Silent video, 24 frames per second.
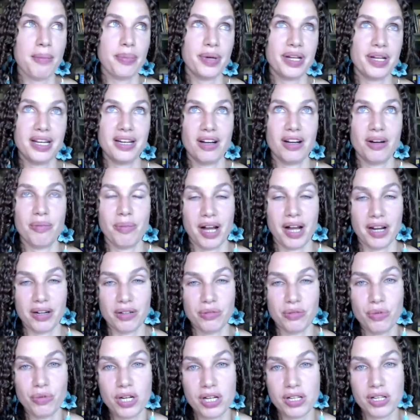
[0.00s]
But in our modern
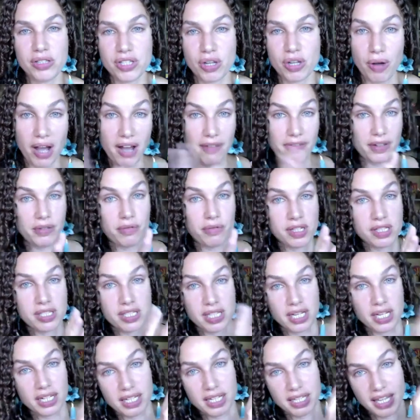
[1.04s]
world, so often we're
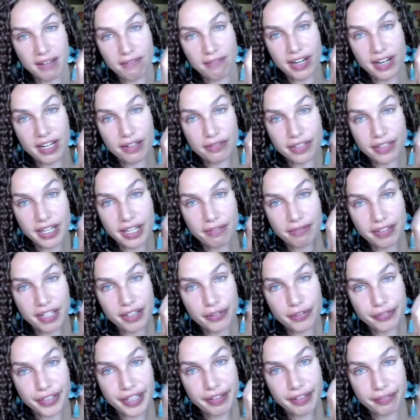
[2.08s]
stuck in that fight or flight, fight
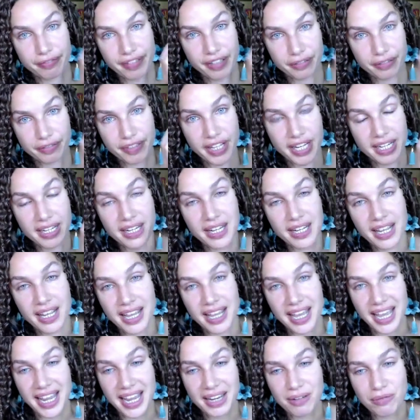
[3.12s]
or flight, fight or flight.
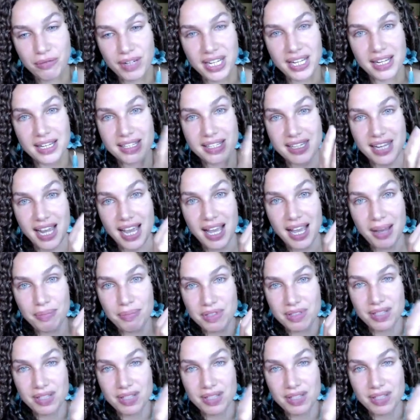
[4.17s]
And we adapt